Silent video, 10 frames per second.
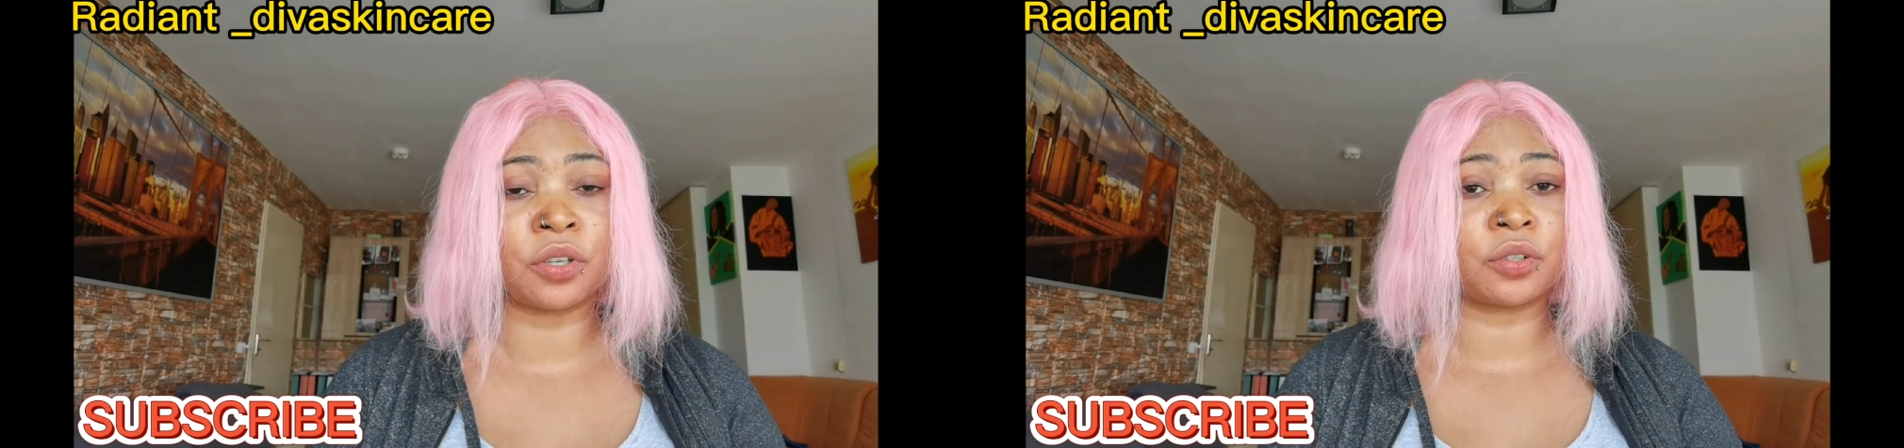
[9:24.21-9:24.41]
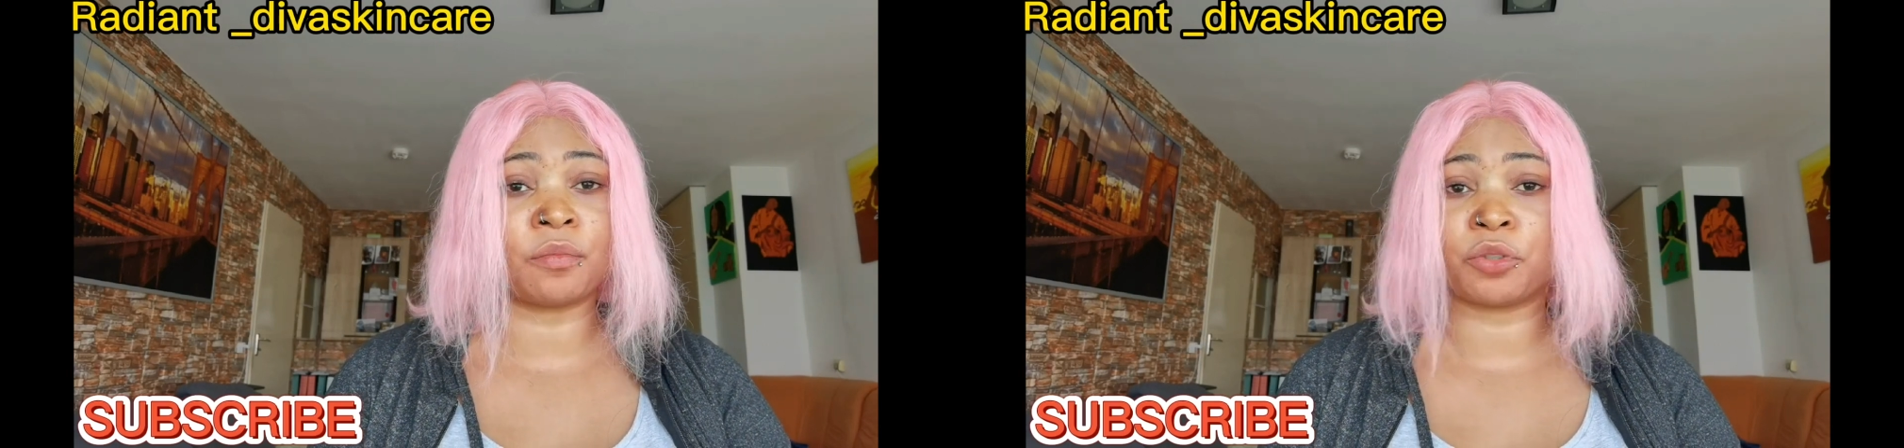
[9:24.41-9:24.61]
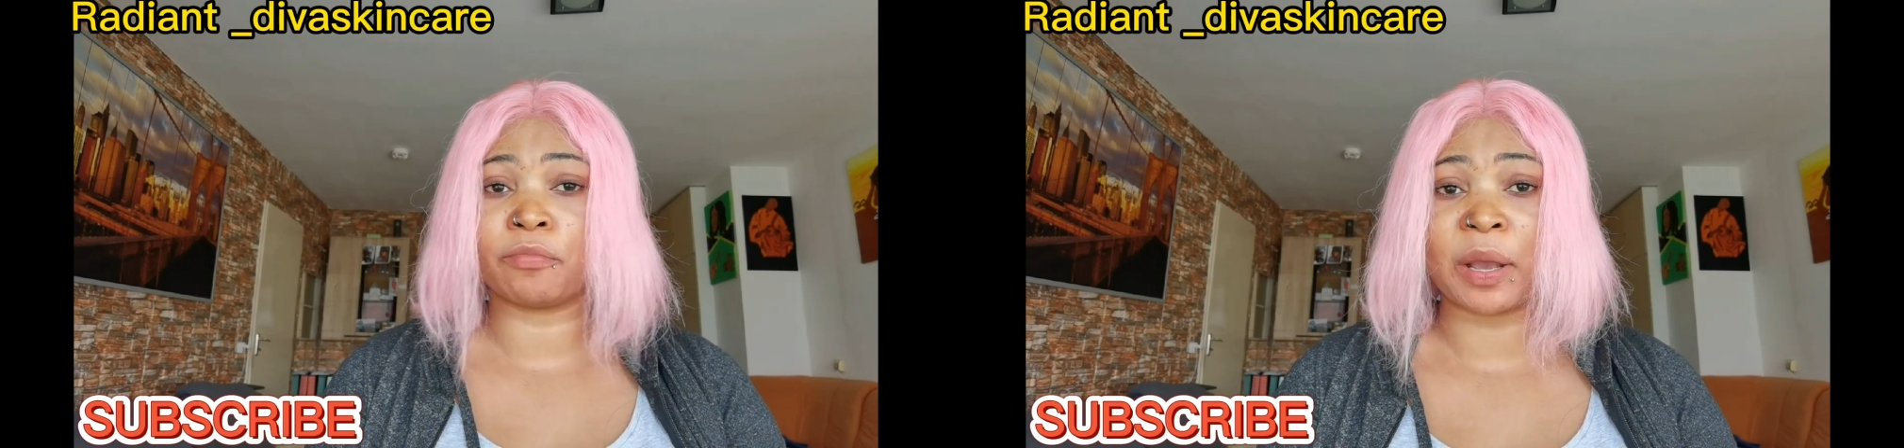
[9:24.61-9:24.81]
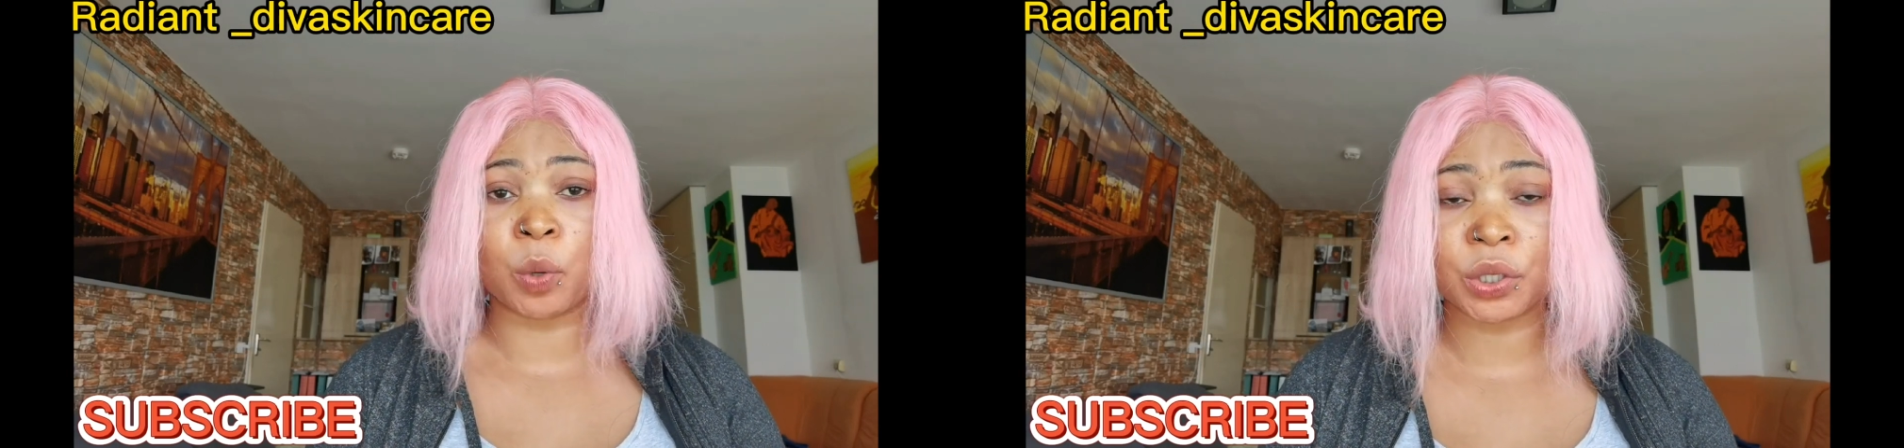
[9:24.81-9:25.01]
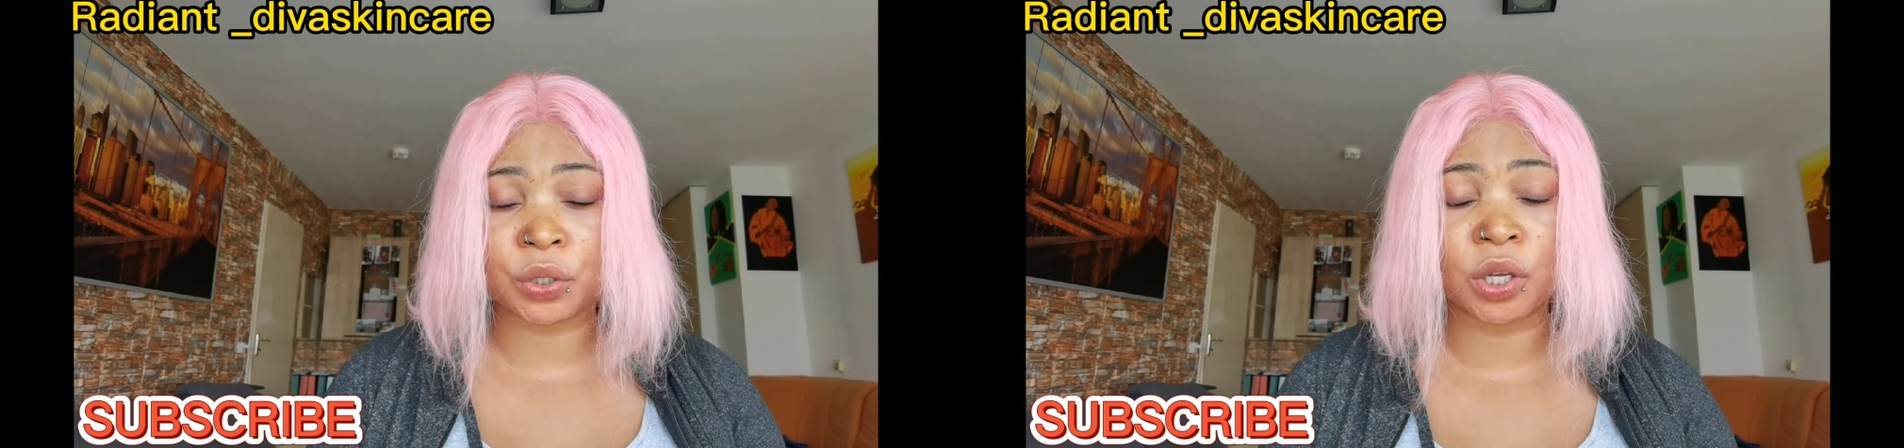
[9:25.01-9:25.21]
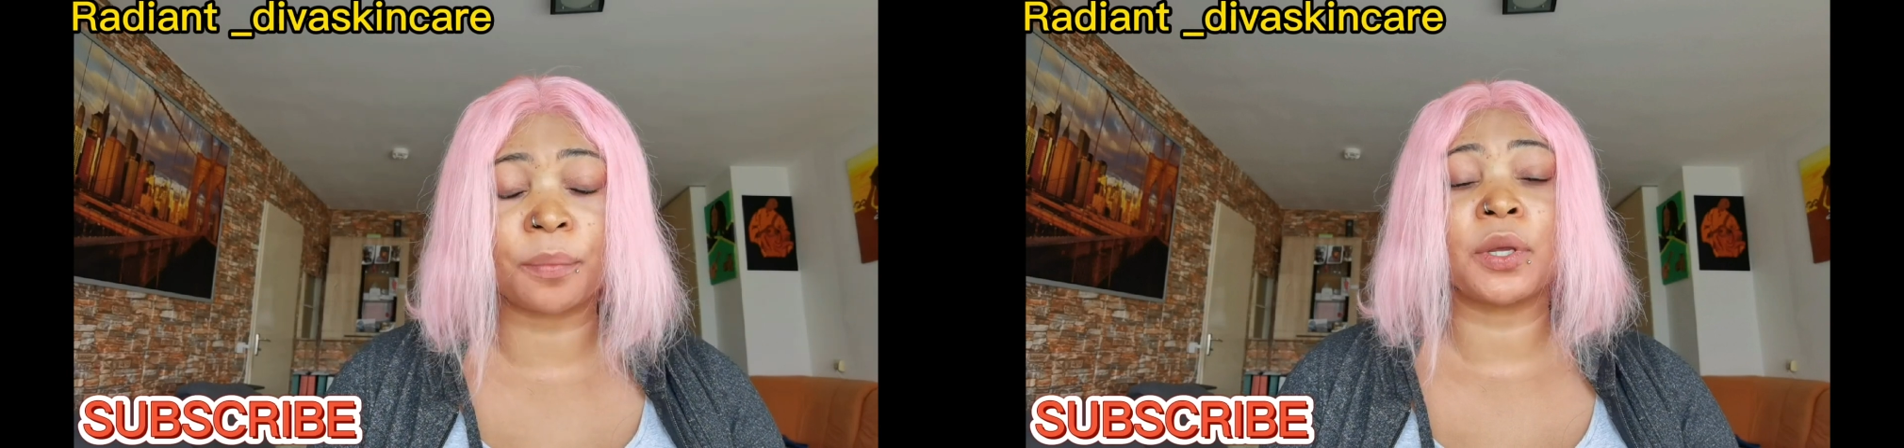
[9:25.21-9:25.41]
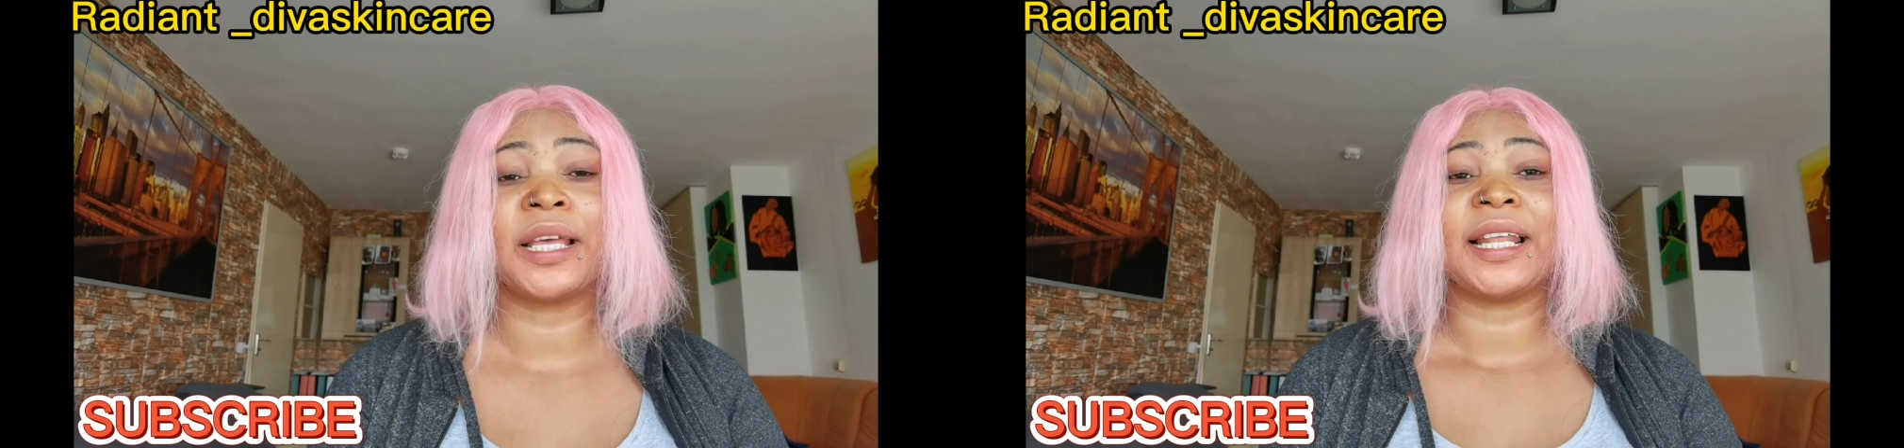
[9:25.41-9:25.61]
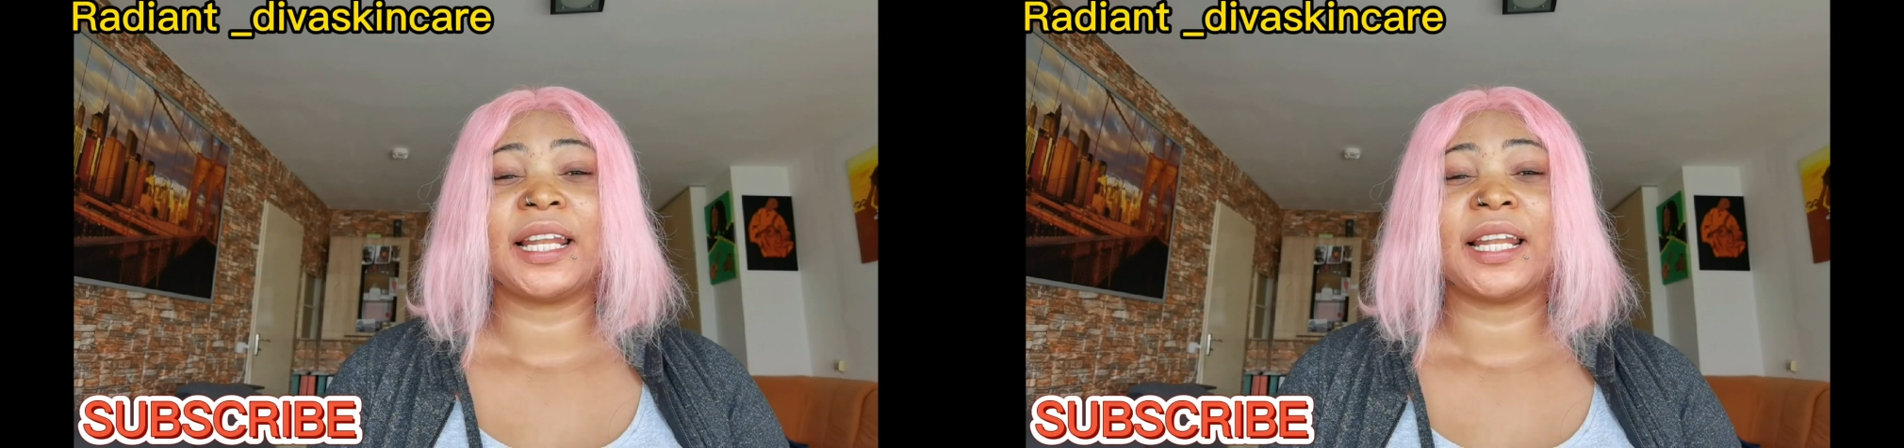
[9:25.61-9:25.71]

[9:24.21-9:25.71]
Don't come to my WhatsApp.